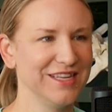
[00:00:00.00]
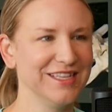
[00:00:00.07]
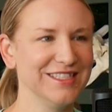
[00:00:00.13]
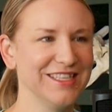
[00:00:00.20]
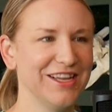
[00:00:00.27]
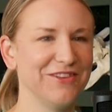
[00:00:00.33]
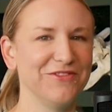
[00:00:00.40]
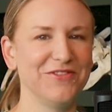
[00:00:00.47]

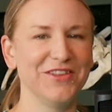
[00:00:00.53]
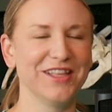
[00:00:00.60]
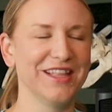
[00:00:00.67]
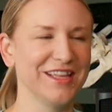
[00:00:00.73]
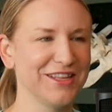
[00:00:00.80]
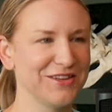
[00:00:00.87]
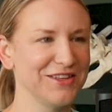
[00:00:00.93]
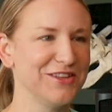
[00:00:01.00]
Because I feel
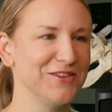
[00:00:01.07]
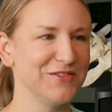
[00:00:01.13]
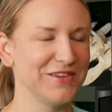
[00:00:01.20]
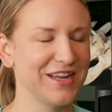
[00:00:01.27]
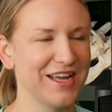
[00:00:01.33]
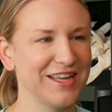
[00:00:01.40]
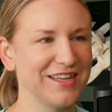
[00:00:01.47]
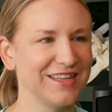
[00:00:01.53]
like you and
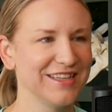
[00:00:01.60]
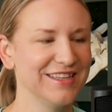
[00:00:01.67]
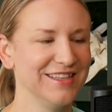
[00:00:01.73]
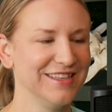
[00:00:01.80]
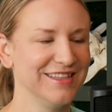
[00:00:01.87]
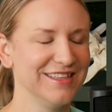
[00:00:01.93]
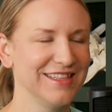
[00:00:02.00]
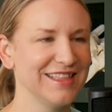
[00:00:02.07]
I
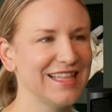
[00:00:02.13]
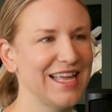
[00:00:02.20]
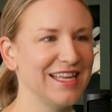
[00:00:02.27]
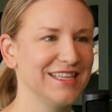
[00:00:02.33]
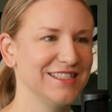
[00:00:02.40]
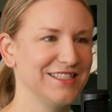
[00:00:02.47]
like